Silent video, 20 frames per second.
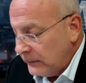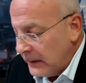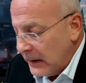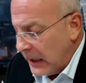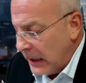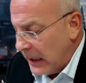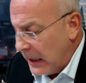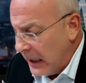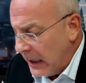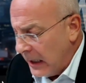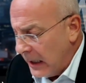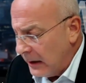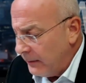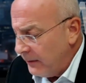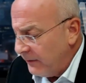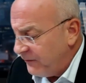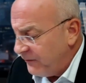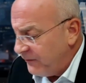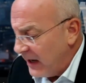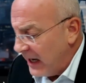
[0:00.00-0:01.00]
Let
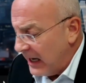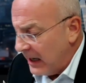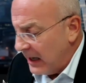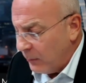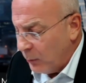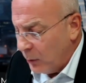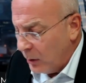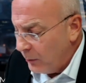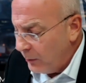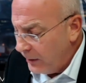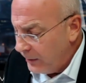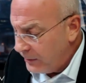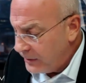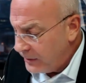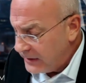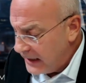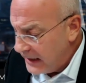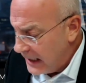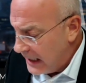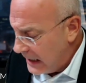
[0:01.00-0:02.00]
me find where we
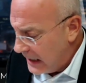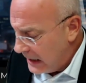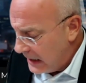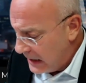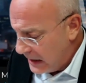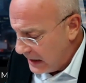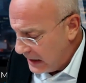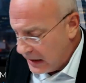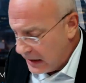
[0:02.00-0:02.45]
was at.